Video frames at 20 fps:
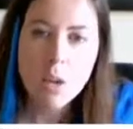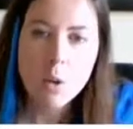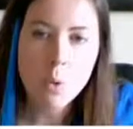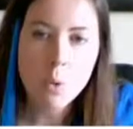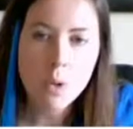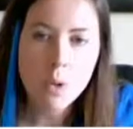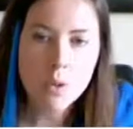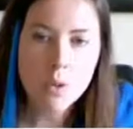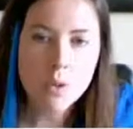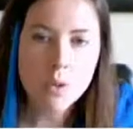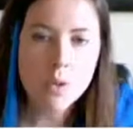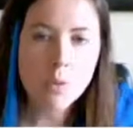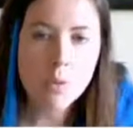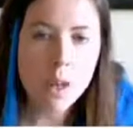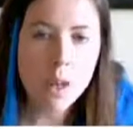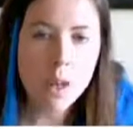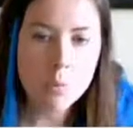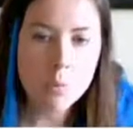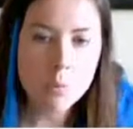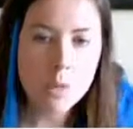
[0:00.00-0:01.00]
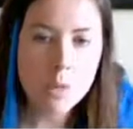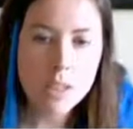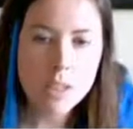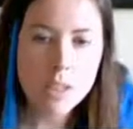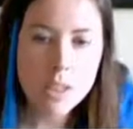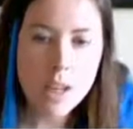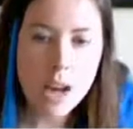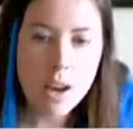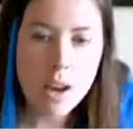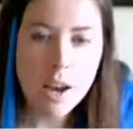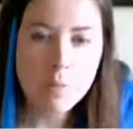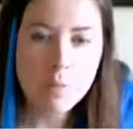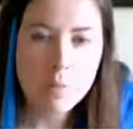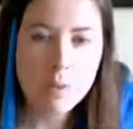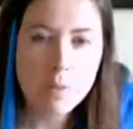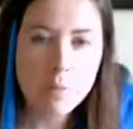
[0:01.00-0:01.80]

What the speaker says: with your development staff.